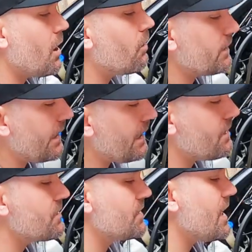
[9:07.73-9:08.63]
cold
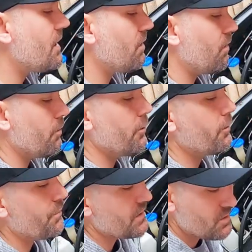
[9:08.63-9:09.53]
air sucked
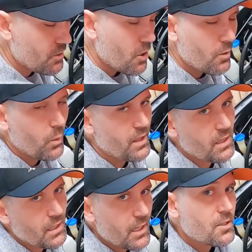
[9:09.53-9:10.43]
through that's not
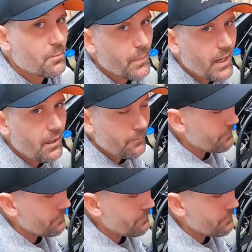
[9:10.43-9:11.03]
within the engine bay,